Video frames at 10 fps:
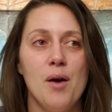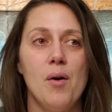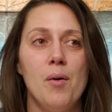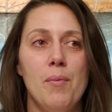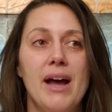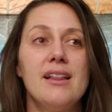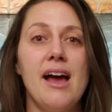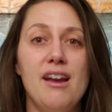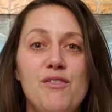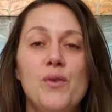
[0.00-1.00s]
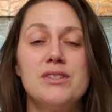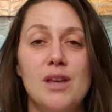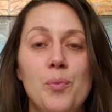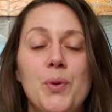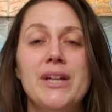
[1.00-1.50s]
My life was
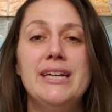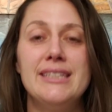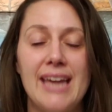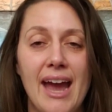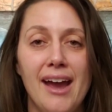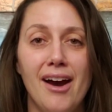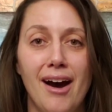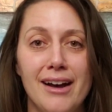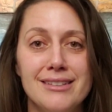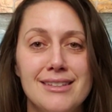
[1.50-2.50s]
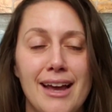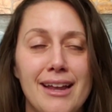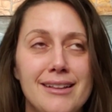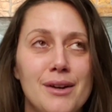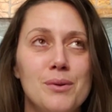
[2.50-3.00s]
complete chaos,
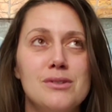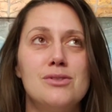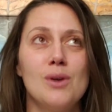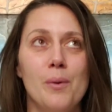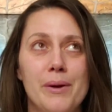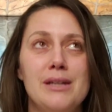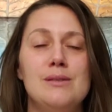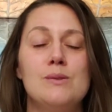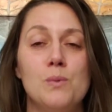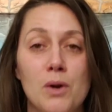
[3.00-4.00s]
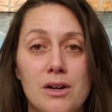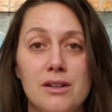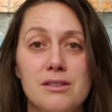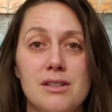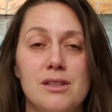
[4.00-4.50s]
and there were so many
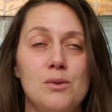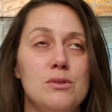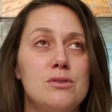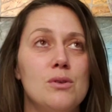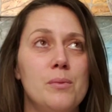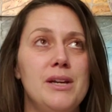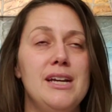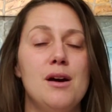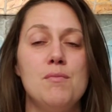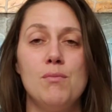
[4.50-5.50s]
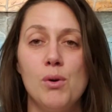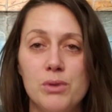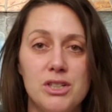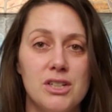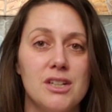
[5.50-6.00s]
swirls, and there was so many
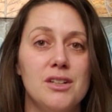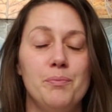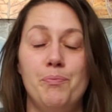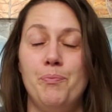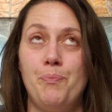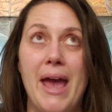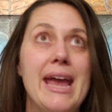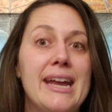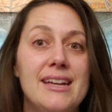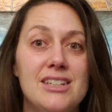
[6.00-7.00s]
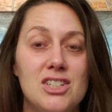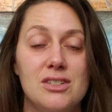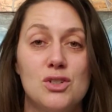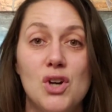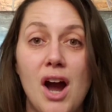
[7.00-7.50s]
emotional baggage
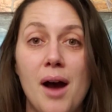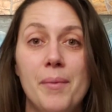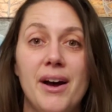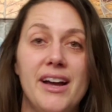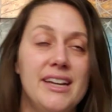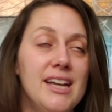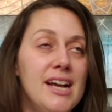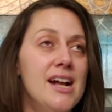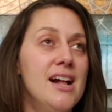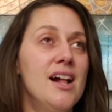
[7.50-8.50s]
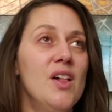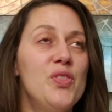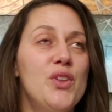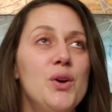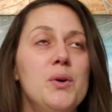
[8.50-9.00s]
and trauma, and
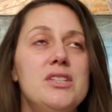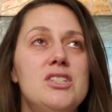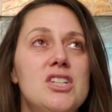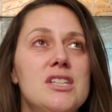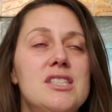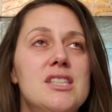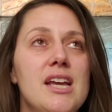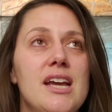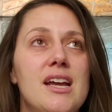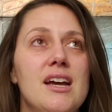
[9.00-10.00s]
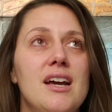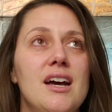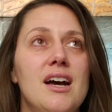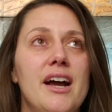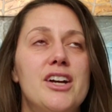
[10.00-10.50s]
there was just like,
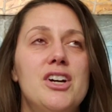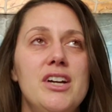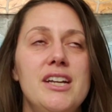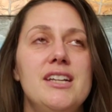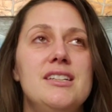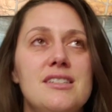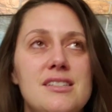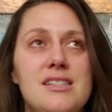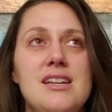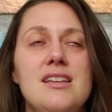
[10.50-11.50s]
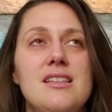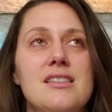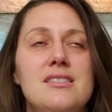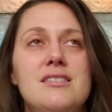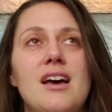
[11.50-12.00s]
I couldn't see
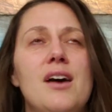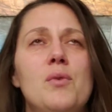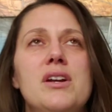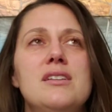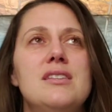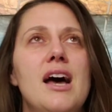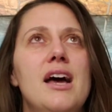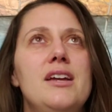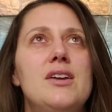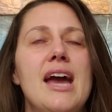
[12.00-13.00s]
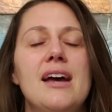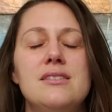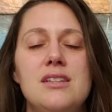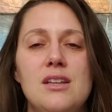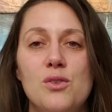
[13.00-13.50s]
the sun. What is that? You can't
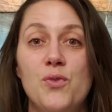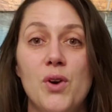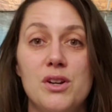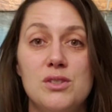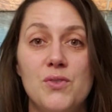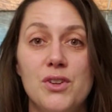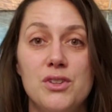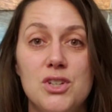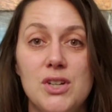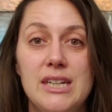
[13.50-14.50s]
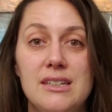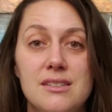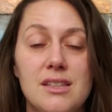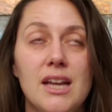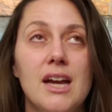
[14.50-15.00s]
see the forest for the trees.
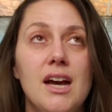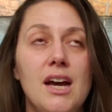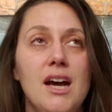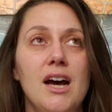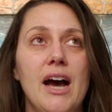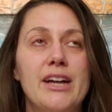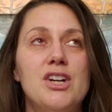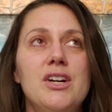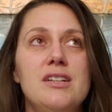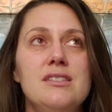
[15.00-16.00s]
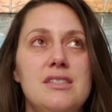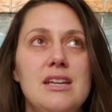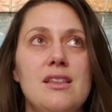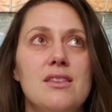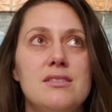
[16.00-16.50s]
Like, I couldn't
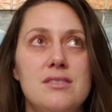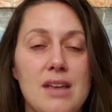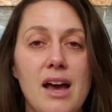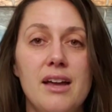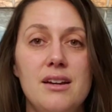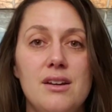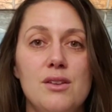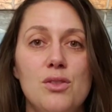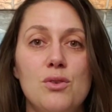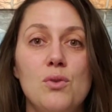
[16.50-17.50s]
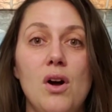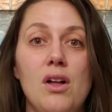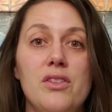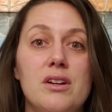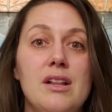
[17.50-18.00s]
see the sun through
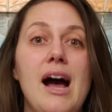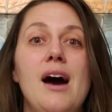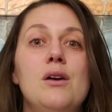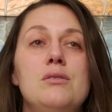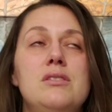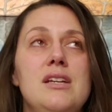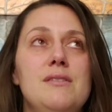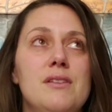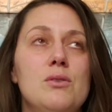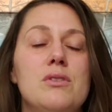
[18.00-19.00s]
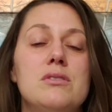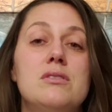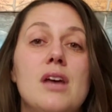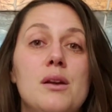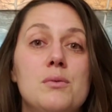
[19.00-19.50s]
all the clouds, even though the
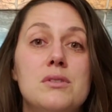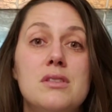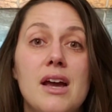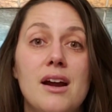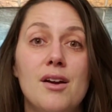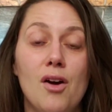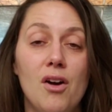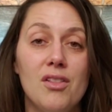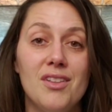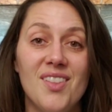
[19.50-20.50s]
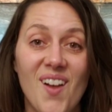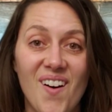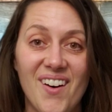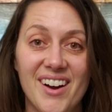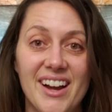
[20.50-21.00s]
sun was there all
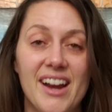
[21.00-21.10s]
along.